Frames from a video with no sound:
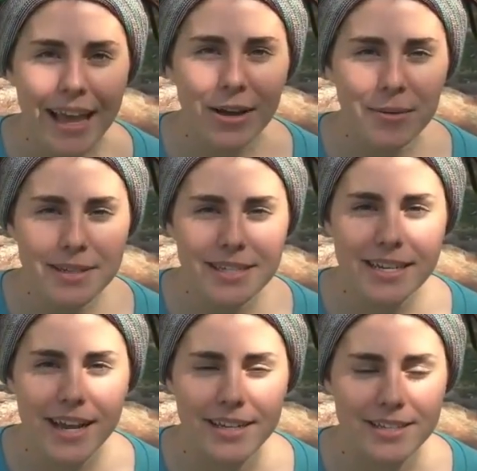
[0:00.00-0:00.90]
At Coburg
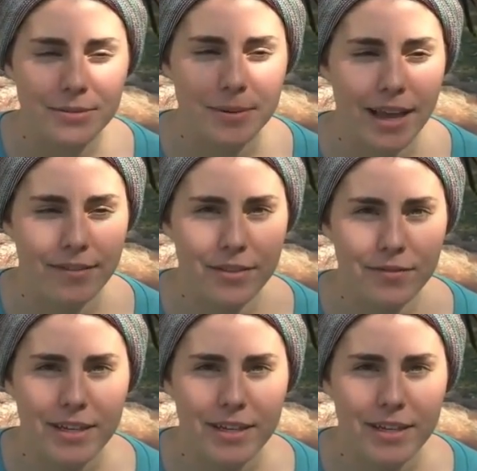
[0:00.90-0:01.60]
Senior High School, we have the